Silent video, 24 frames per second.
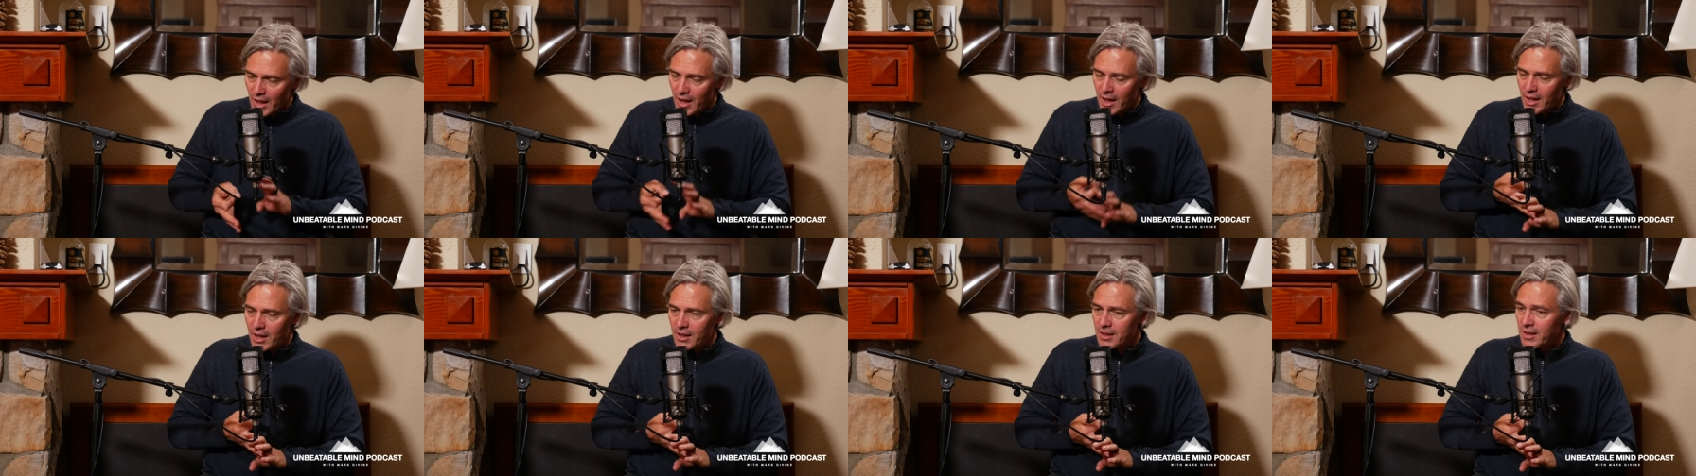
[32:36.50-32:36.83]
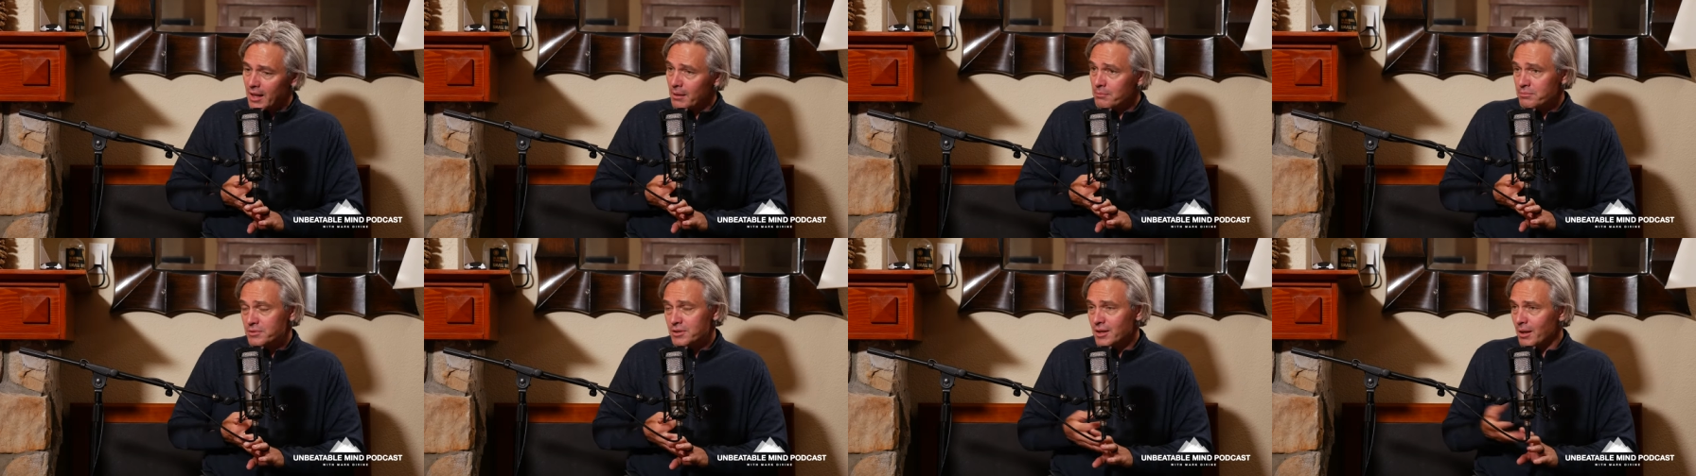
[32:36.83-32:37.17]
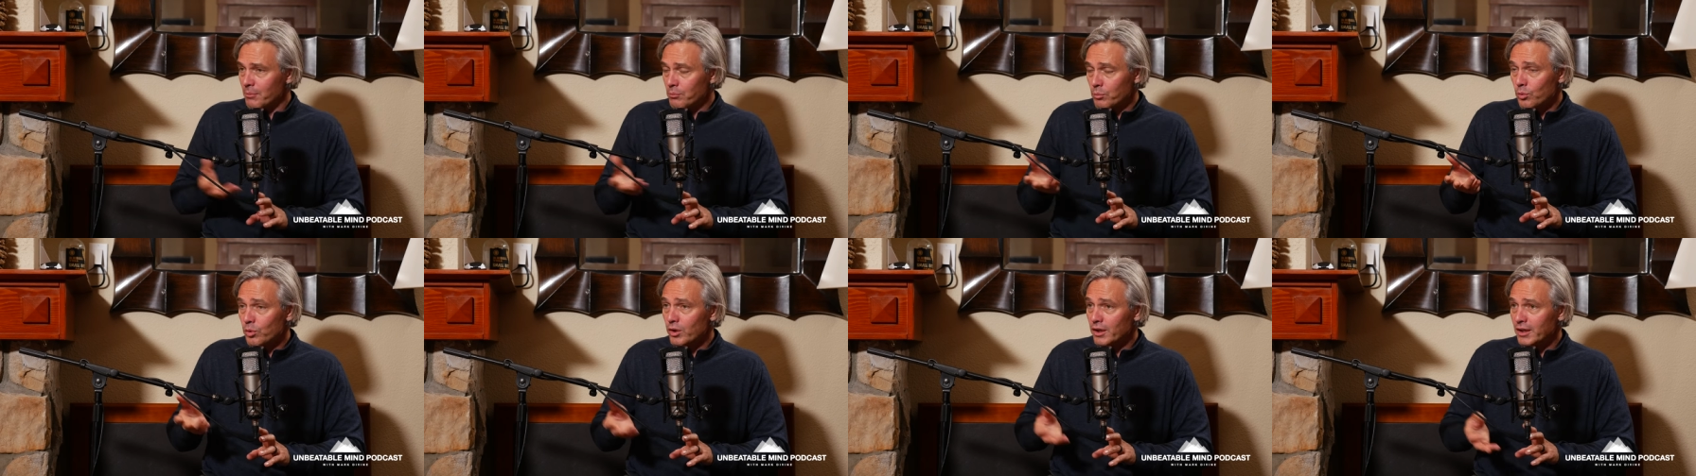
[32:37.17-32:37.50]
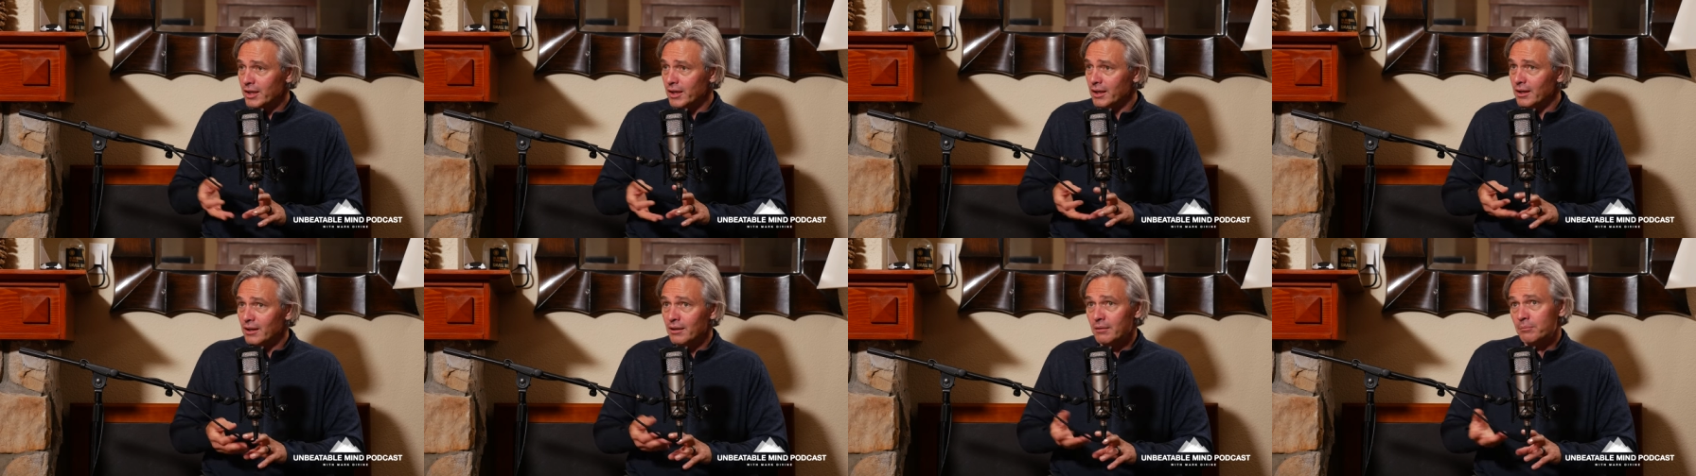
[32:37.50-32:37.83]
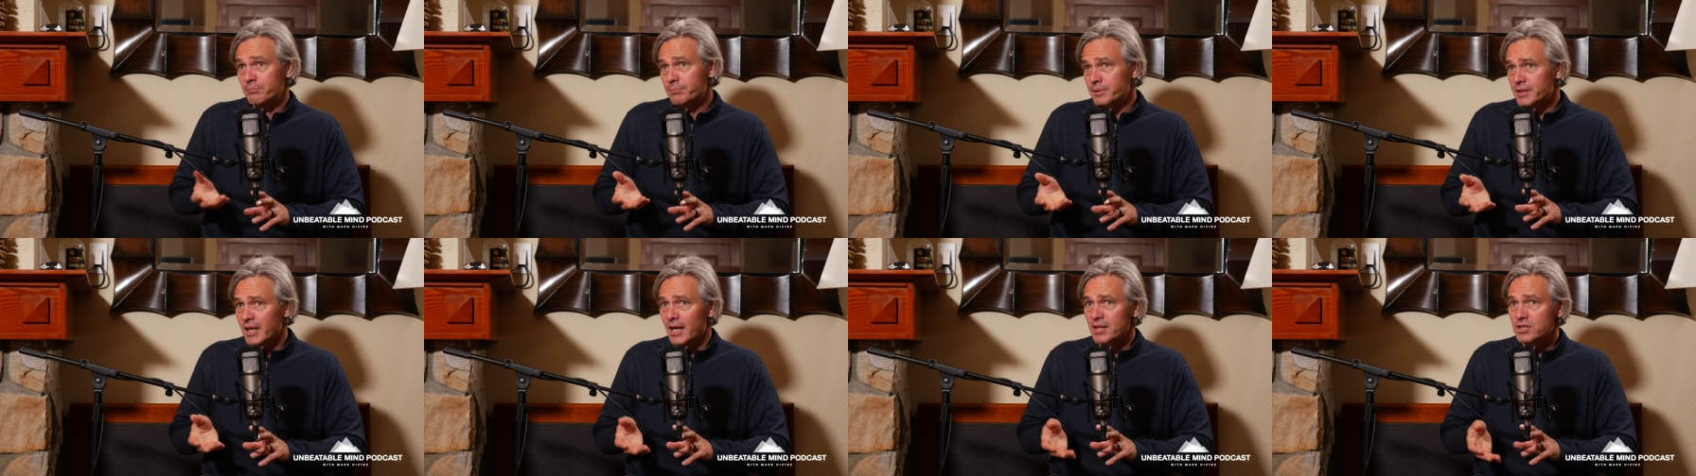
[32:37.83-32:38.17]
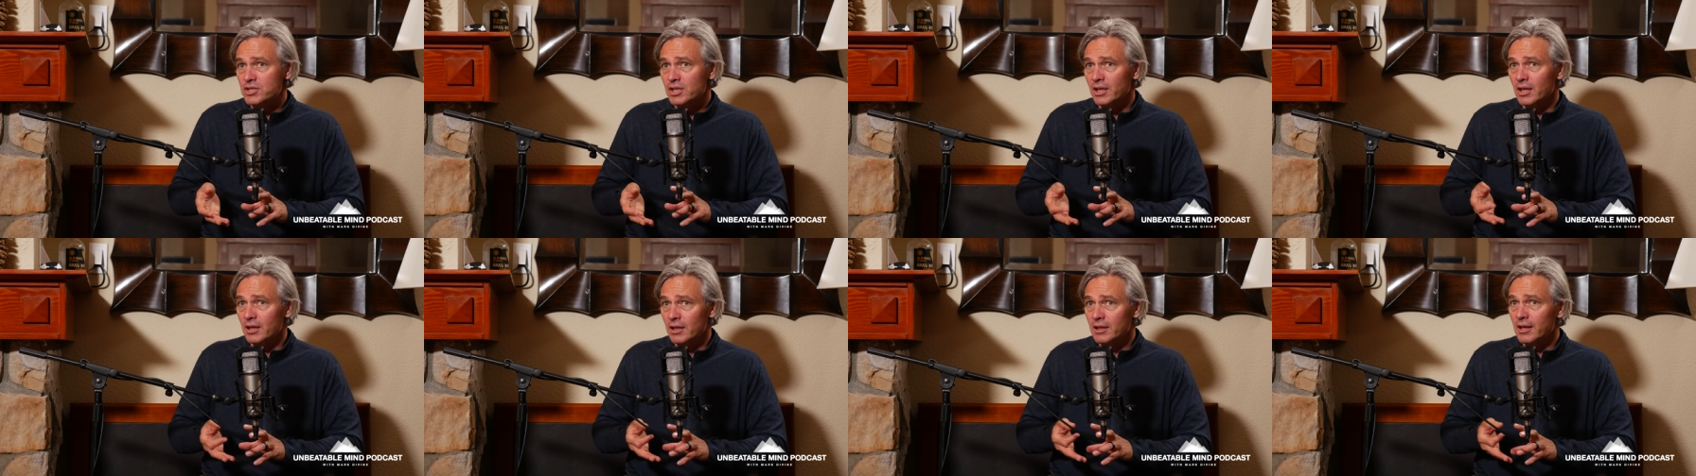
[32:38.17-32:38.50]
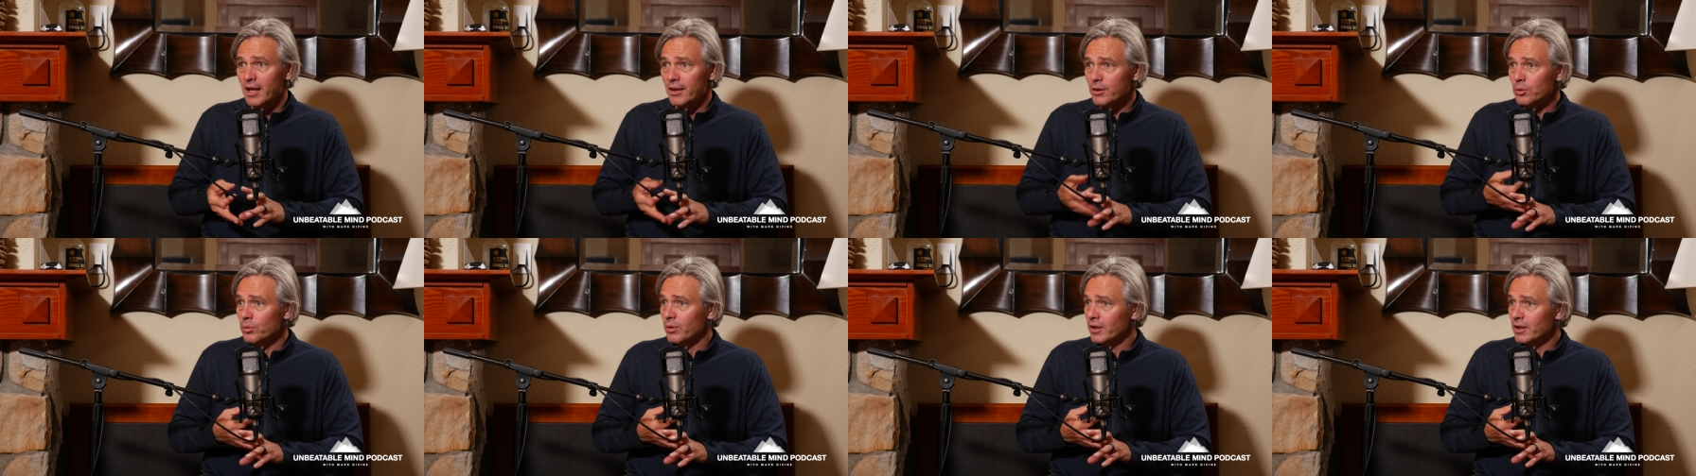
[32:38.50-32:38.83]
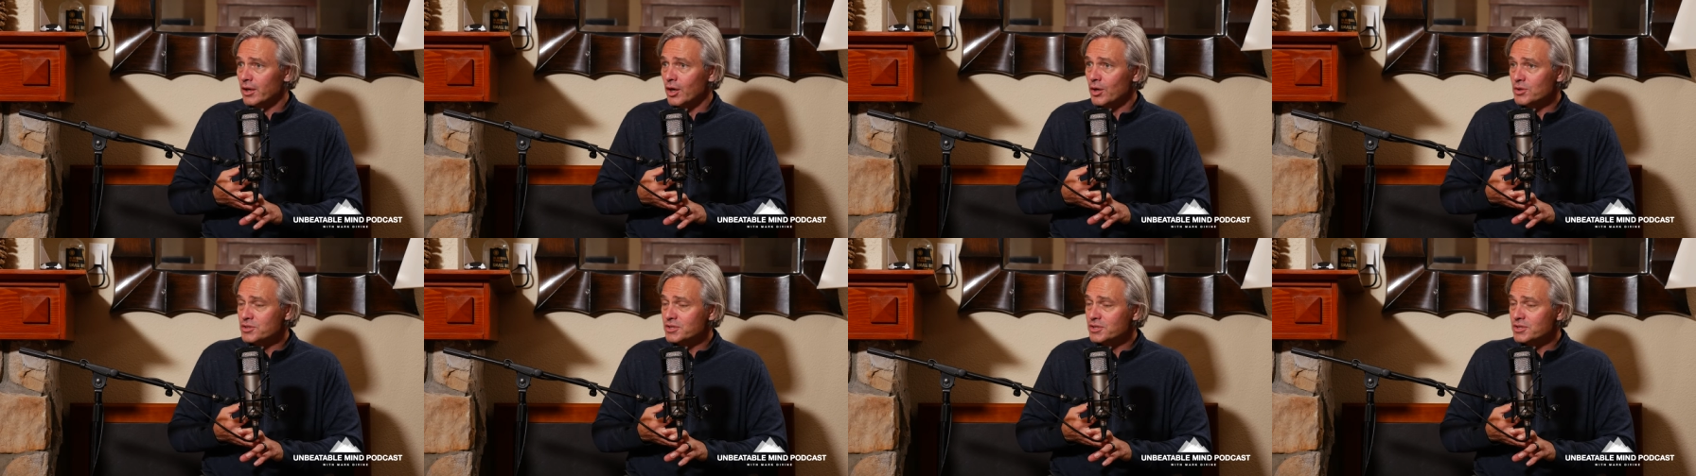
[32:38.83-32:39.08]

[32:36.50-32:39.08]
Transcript: uh, I'm, I'm working potentially on another one,